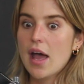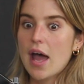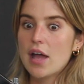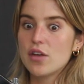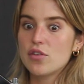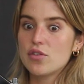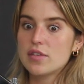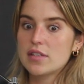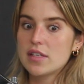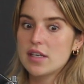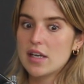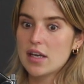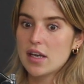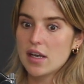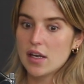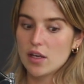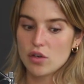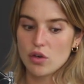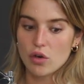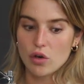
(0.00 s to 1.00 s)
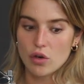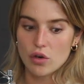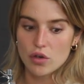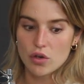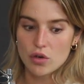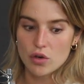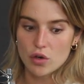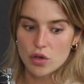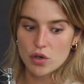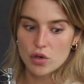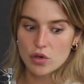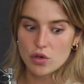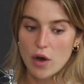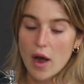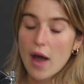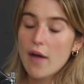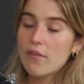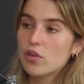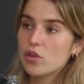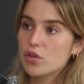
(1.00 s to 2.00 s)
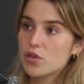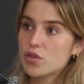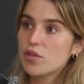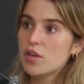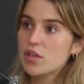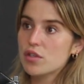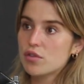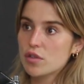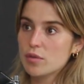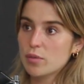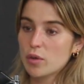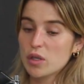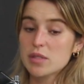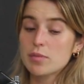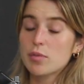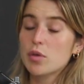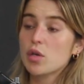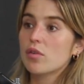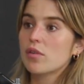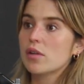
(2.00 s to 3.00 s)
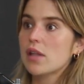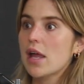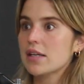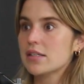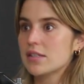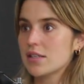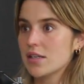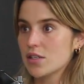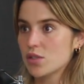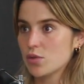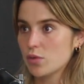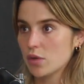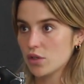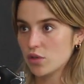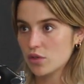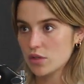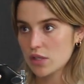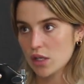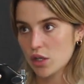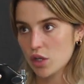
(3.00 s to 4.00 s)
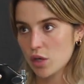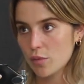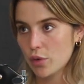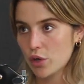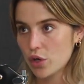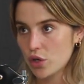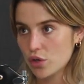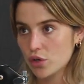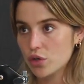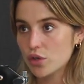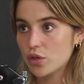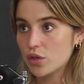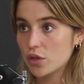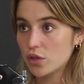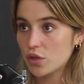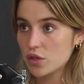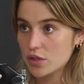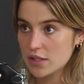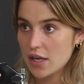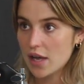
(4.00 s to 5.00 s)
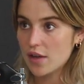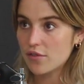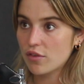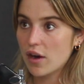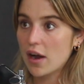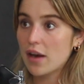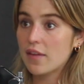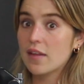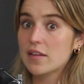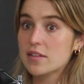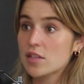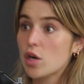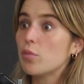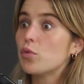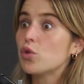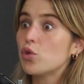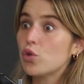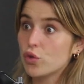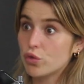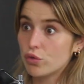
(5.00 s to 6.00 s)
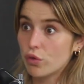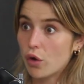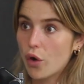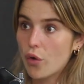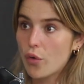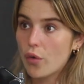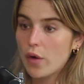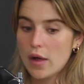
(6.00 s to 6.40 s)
And you sit in it, you're having your stress response, but you're relaxing into it and you're telling your body you're good and you're safe, right? And that's helping you grow.